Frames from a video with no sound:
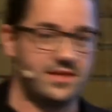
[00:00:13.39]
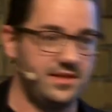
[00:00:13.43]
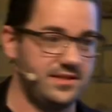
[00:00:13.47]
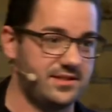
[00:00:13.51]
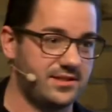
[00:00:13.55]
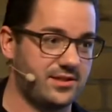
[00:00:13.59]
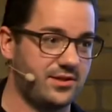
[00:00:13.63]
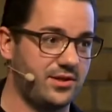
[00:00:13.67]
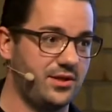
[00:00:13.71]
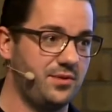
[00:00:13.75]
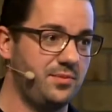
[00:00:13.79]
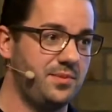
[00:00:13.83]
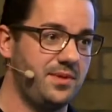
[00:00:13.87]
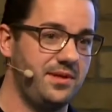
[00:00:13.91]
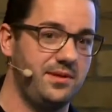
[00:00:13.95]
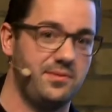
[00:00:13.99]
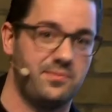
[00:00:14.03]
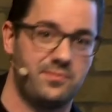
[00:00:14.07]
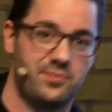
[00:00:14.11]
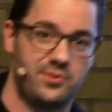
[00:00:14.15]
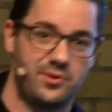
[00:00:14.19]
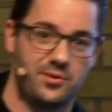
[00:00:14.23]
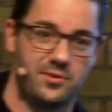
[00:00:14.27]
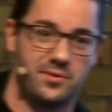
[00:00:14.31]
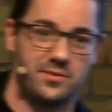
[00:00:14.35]
it's going to be
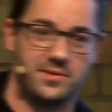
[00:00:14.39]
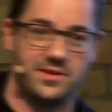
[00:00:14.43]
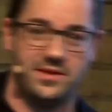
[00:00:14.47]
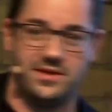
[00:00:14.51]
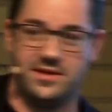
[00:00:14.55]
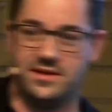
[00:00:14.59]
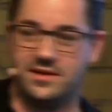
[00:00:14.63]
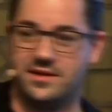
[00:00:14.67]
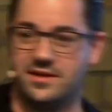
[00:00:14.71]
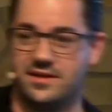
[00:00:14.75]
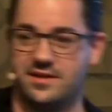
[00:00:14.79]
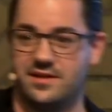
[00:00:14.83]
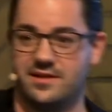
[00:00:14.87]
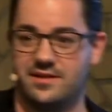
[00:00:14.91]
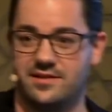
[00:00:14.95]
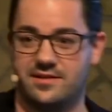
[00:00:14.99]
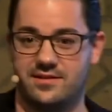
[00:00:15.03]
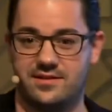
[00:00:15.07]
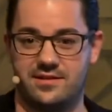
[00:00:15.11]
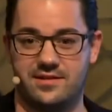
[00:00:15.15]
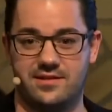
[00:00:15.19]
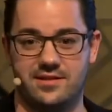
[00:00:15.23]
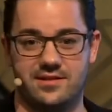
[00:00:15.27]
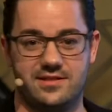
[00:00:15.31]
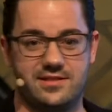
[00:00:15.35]
probably
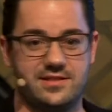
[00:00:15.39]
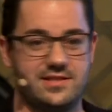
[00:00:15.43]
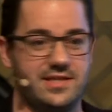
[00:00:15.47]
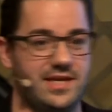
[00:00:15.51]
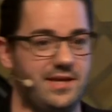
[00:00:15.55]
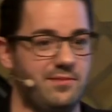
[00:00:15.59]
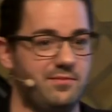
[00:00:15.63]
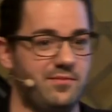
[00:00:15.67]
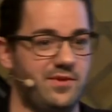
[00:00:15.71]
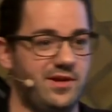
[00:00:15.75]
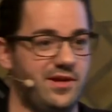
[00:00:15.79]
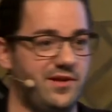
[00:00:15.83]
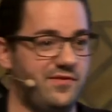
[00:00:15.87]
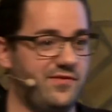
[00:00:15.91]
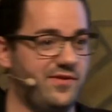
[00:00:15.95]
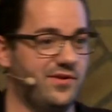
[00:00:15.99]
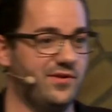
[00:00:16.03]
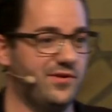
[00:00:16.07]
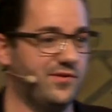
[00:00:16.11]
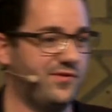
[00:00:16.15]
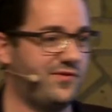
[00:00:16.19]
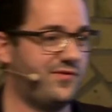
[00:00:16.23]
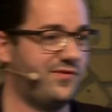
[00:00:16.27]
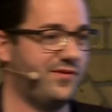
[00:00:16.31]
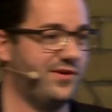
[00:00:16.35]
the same
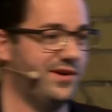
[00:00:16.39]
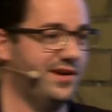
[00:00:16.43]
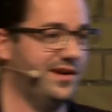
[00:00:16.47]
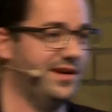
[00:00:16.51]
level of